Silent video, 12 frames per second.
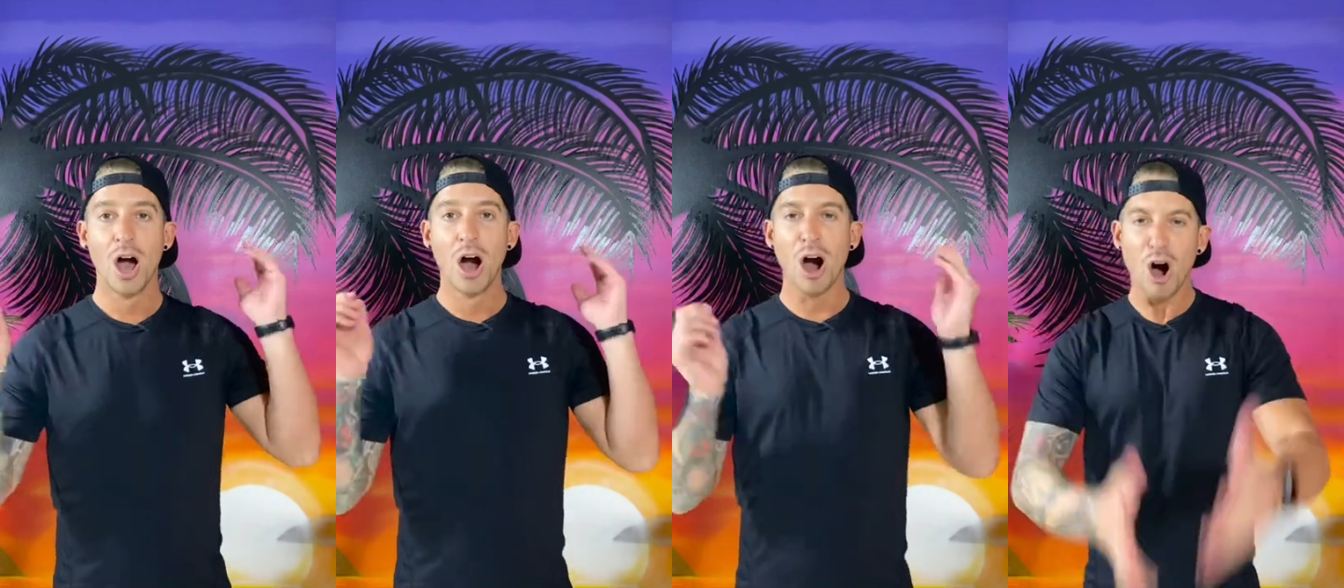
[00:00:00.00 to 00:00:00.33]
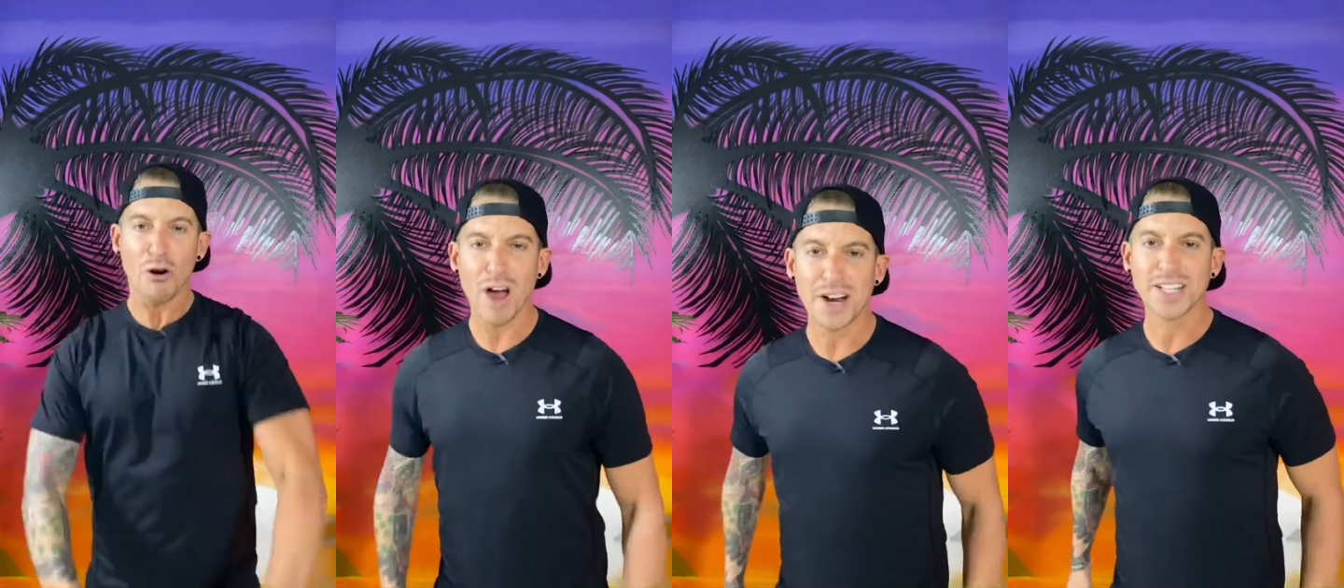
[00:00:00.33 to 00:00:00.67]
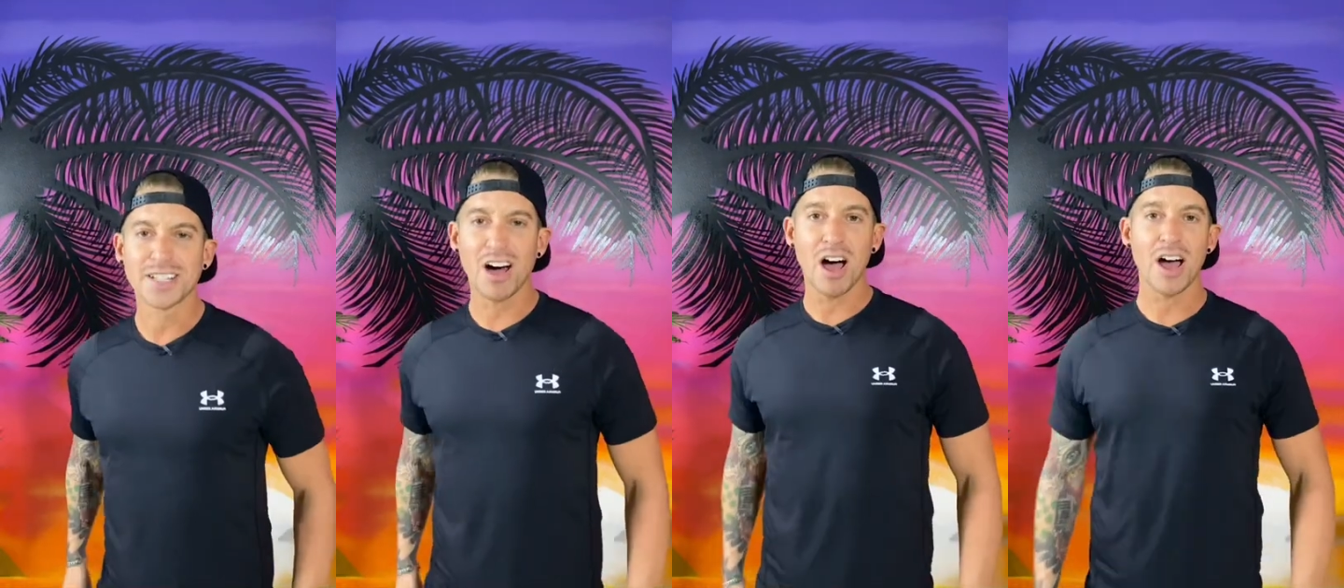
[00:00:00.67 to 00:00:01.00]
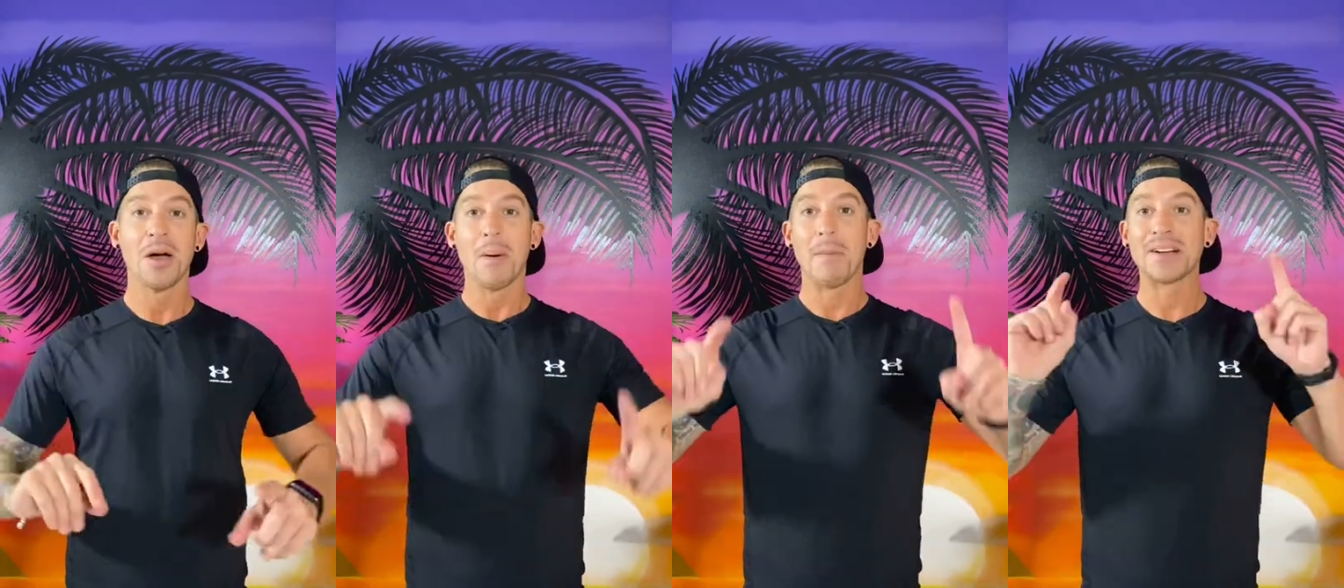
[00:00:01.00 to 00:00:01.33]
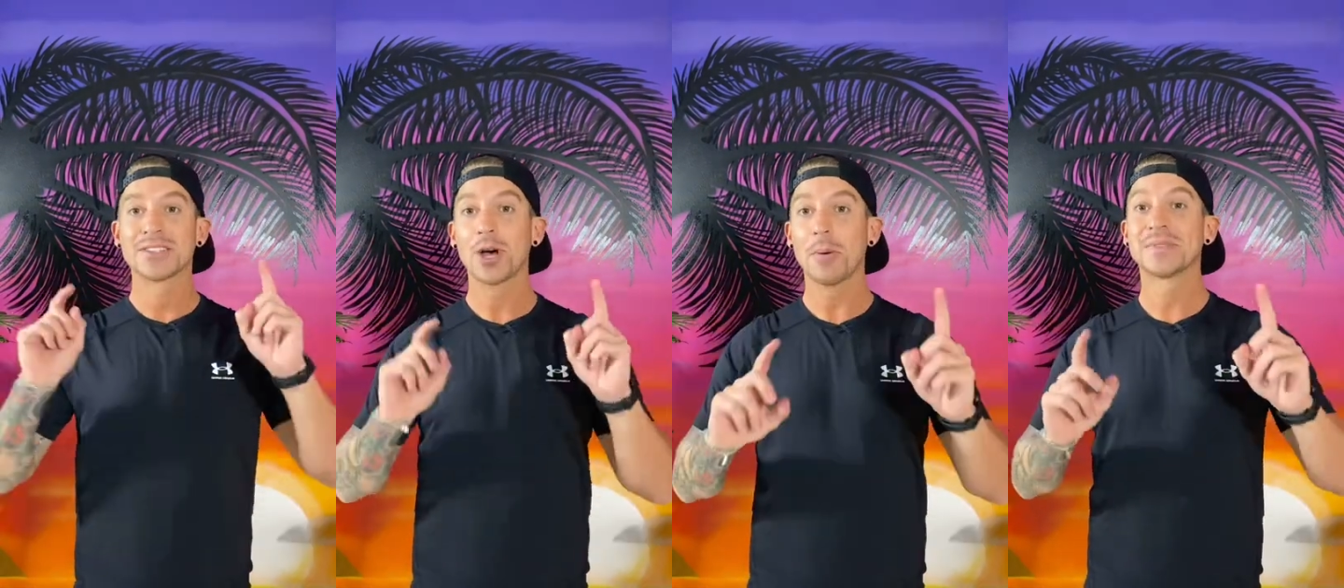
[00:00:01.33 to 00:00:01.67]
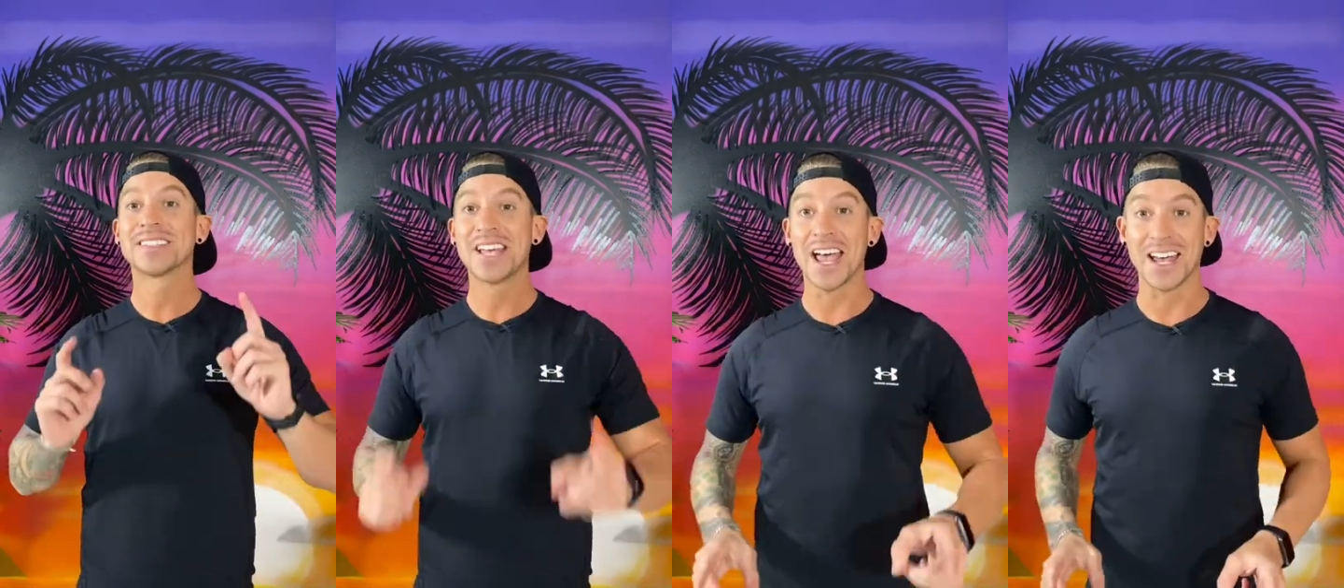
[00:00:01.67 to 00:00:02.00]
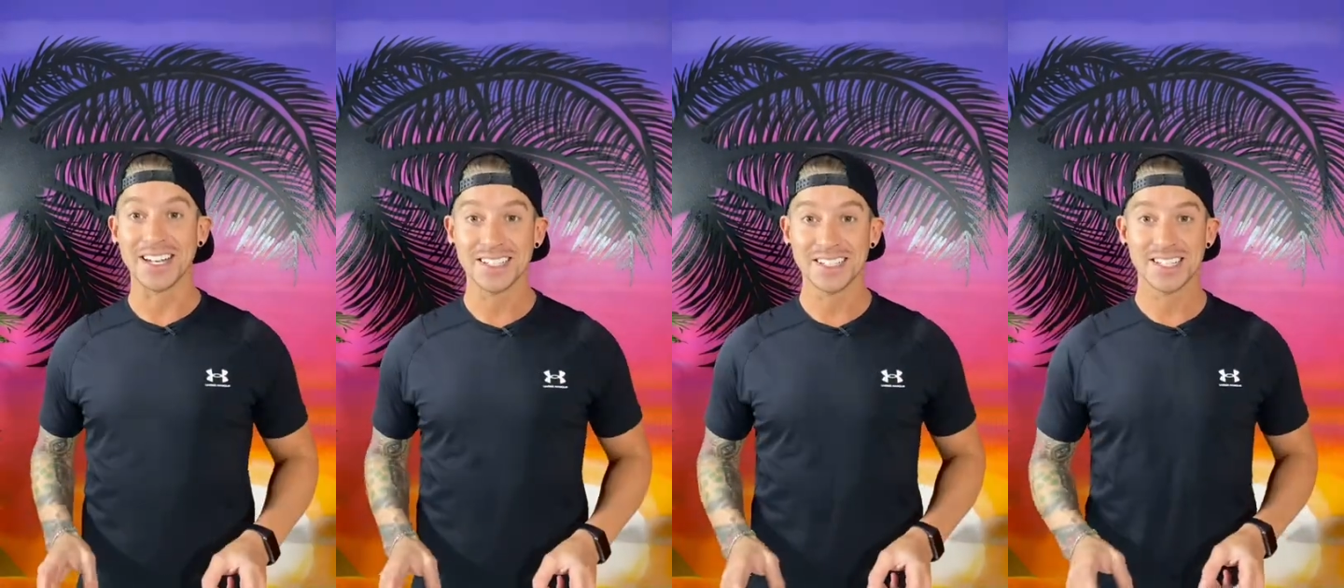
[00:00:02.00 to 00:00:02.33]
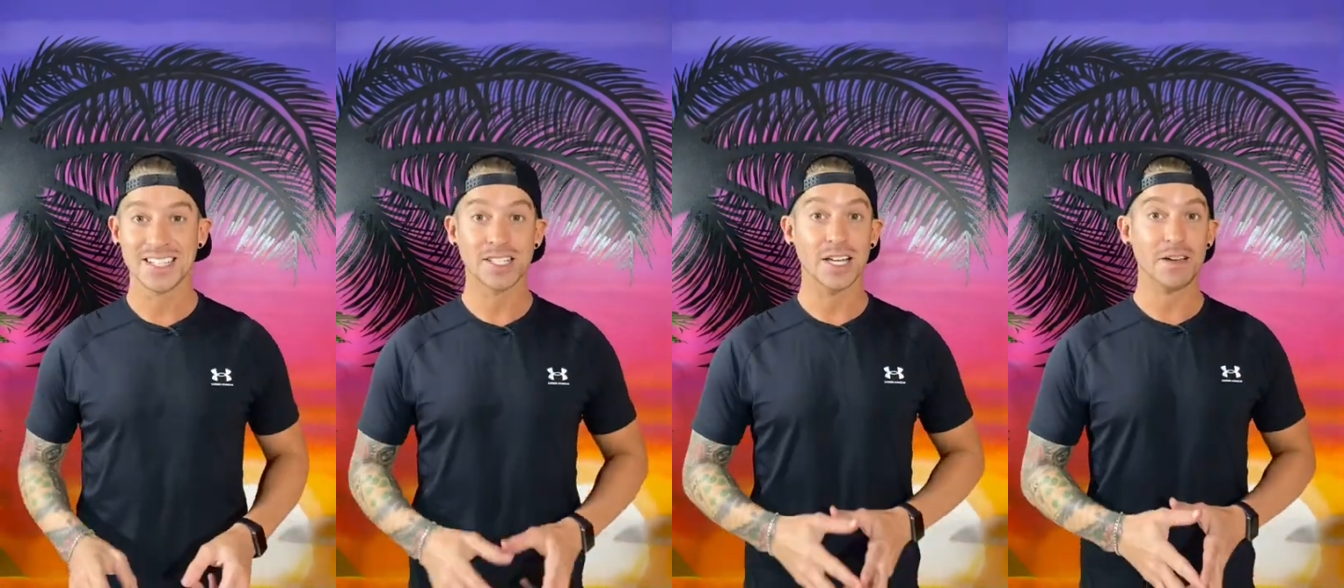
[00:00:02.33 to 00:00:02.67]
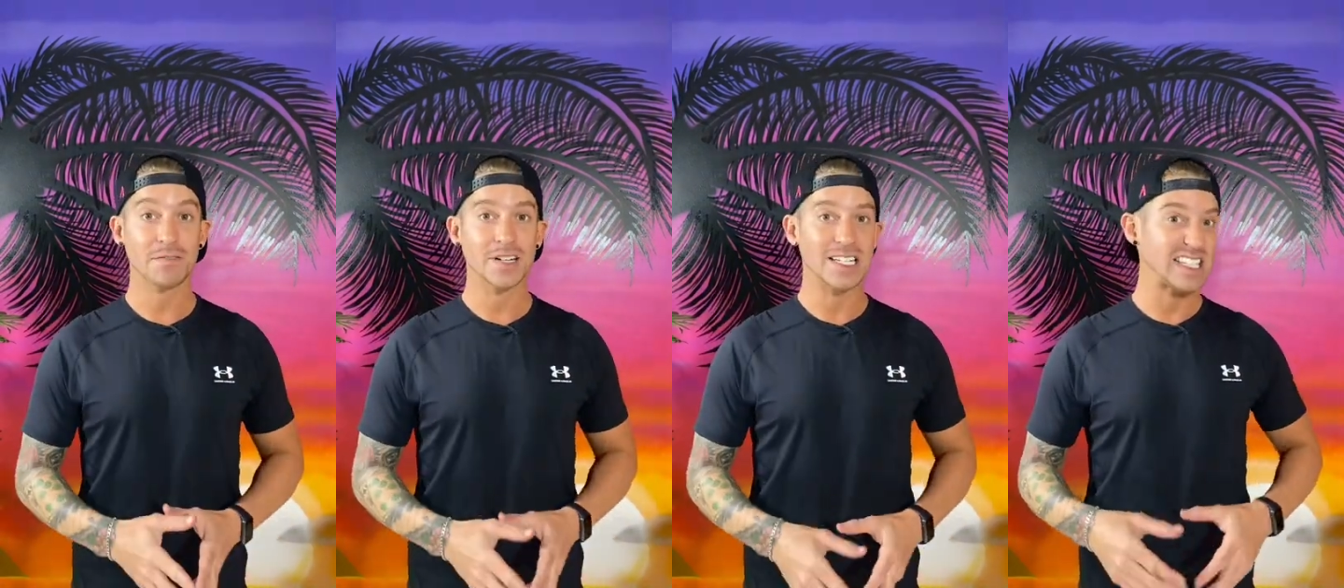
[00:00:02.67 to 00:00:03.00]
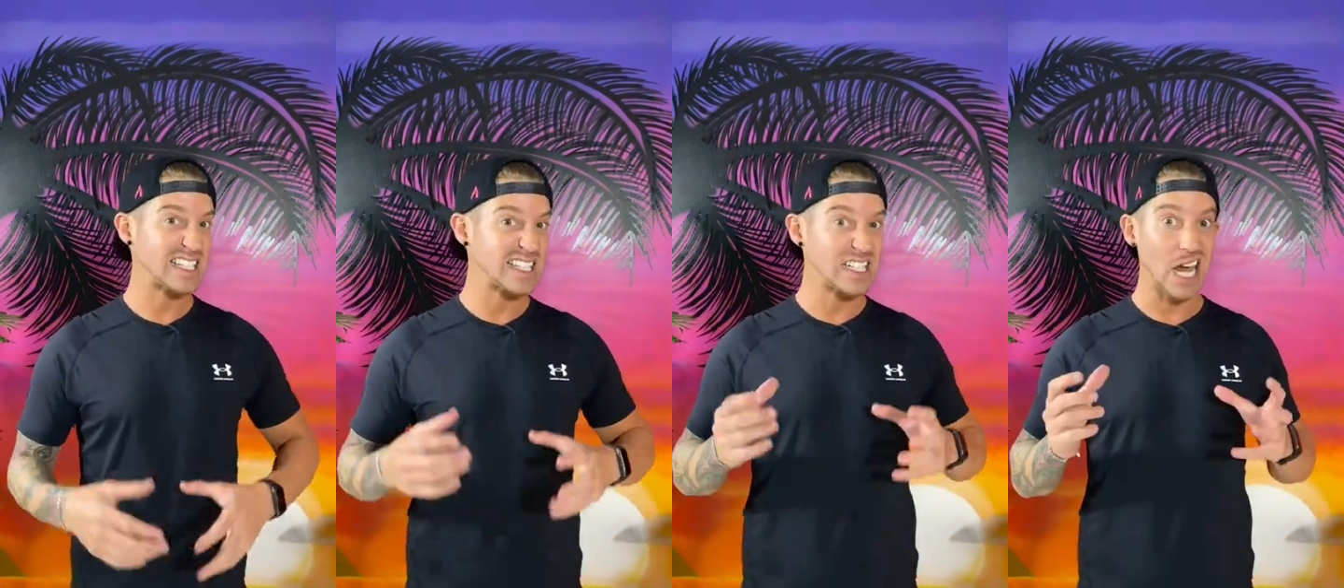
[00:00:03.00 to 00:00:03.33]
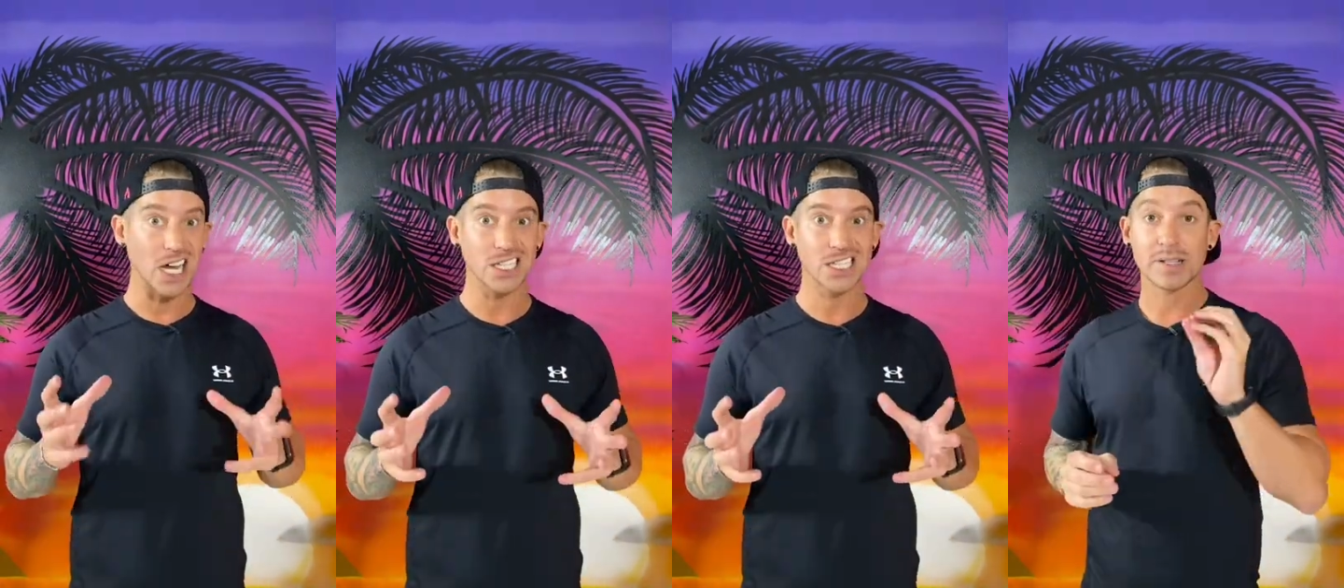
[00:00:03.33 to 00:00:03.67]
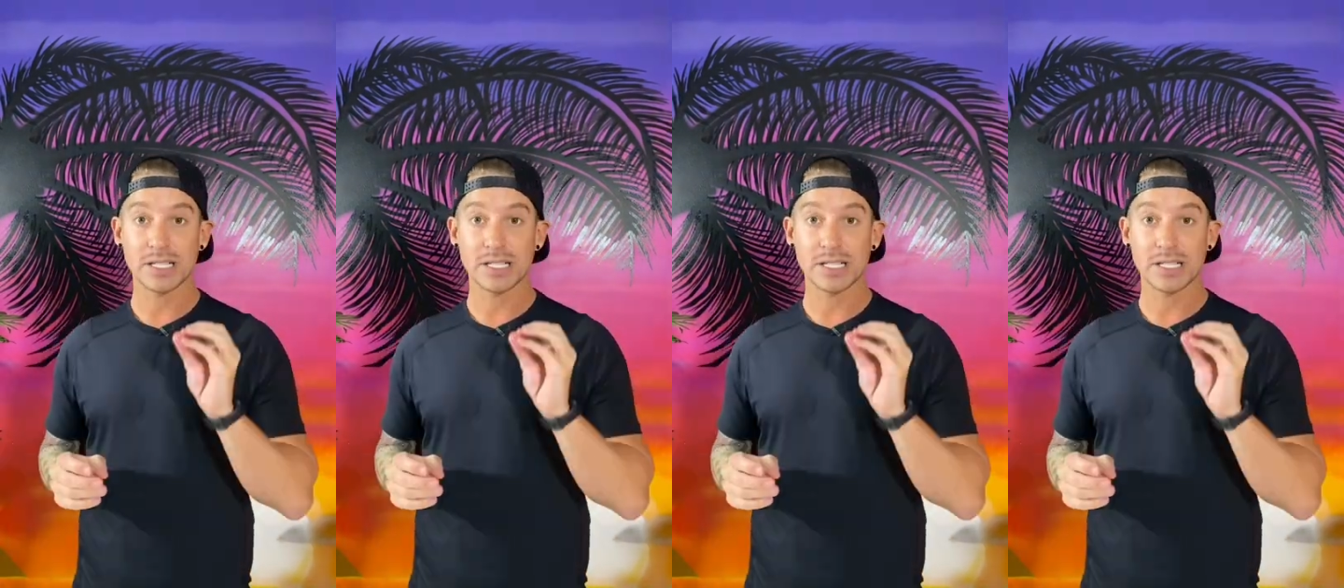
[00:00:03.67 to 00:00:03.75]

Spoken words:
Alrighty guys, my top 10 South African snacks.